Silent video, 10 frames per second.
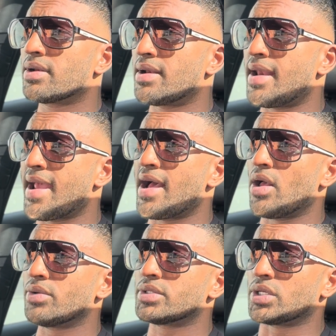
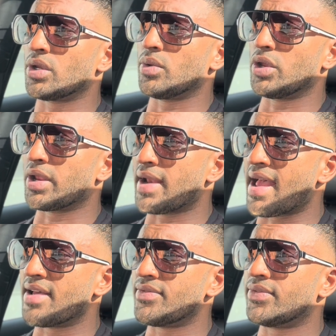now so you can
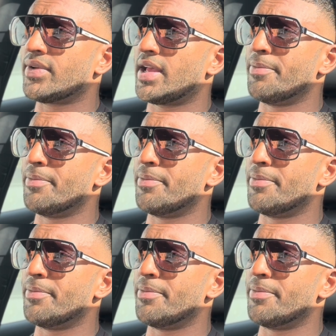have